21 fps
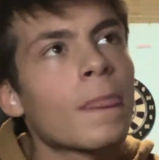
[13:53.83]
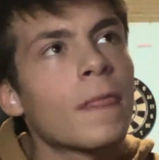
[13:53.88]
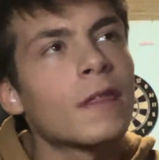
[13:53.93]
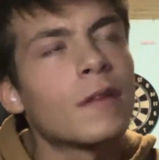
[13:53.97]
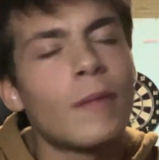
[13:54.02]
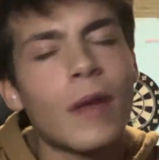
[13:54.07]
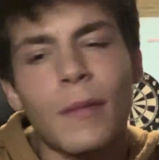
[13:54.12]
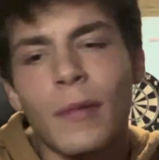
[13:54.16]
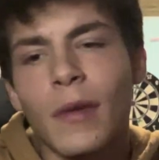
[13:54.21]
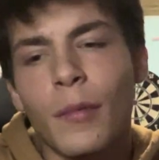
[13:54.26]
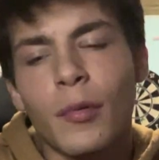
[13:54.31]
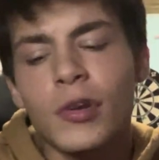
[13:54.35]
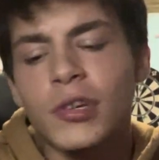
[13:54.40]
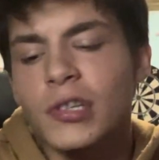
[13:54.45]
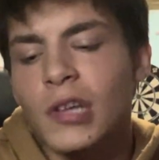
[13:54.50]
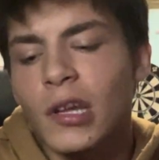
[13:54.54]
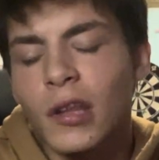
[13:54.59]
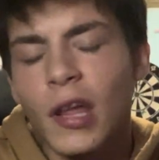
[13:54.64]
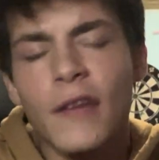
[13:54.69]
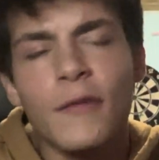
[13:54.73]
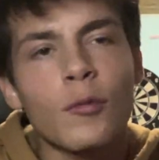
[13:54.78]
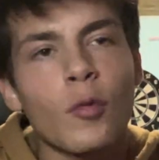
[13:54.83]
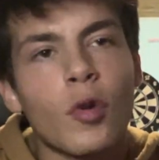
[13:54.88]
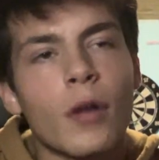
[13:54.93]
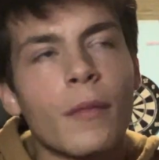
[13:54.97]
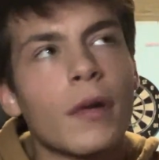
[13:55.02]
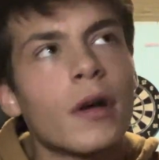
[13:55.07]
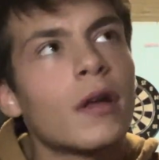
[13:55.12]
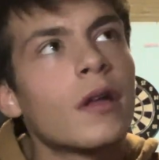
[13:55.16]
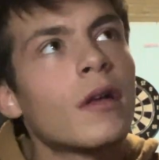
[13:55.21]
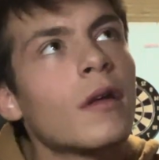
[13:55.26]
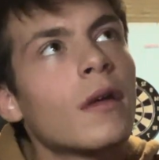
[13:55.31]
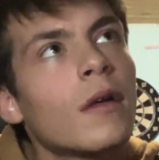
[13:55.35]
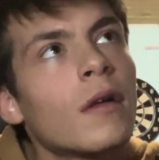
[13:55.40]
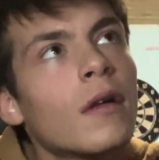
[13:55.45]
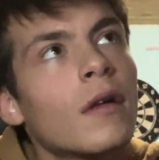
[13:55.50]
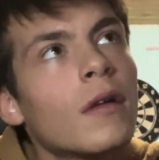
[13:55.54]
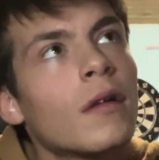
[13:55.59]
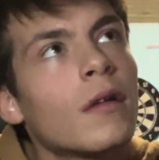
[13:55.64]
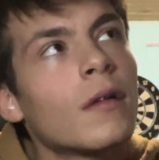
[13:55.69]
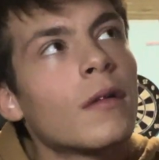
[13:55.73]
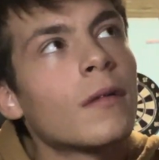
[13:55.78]
to make me appreciate life more, but
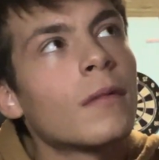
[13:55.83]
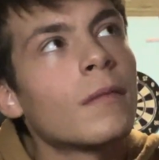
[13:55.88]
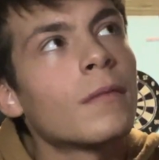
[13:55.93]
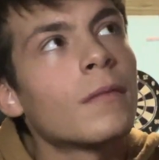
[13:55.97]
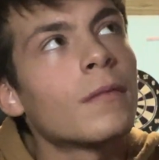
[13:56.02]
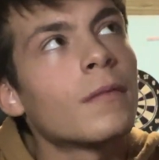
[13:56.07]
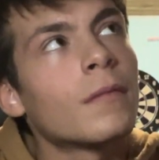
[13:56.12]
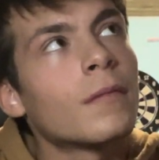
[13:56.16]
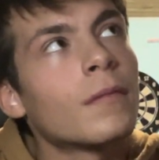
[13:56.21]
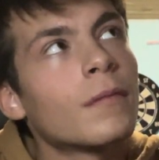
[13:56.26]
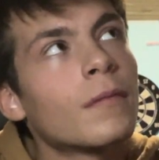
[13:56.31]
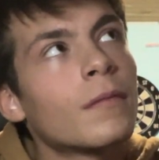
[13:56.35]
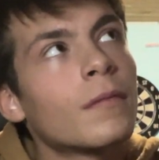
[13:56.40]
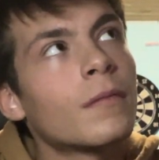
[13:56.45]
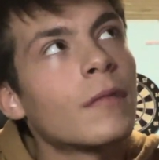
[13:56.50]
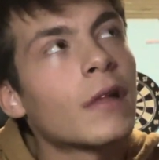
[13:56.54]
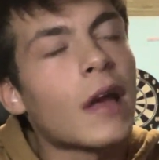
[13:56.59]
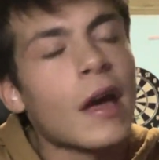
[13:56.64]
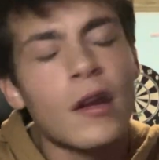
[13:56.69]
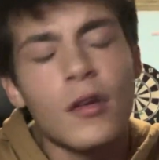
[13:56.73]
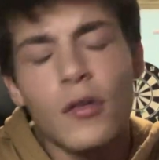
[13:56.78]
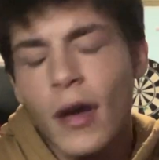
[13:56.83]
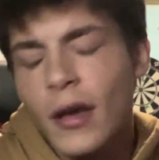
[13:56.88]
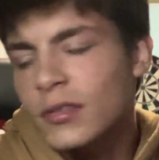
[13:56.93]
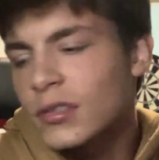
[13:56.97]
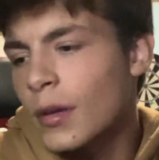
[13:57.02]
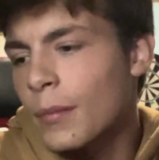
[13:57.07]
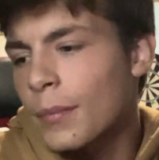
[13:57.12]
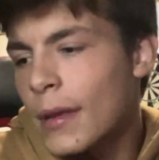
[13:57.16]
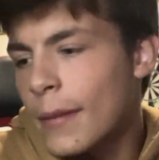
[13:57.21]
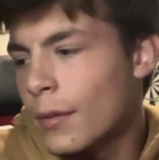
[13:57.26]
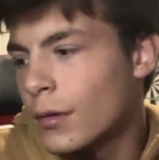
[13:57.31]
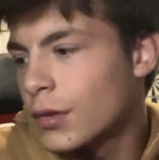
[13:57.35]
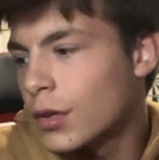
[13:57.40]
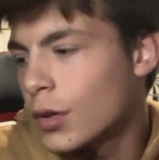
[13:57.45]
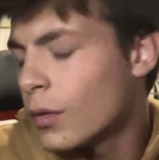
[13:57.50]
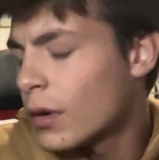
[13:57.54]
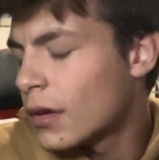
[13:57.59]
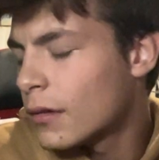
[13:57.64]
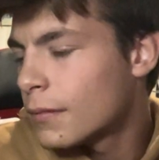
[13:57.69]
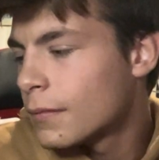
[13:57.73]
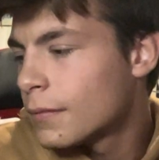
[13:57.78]
I don't know how some people
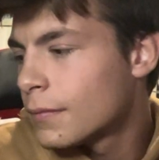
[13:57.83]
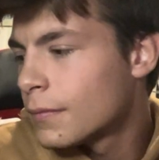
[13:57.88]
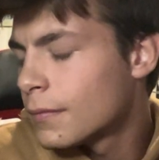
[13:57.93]
do it.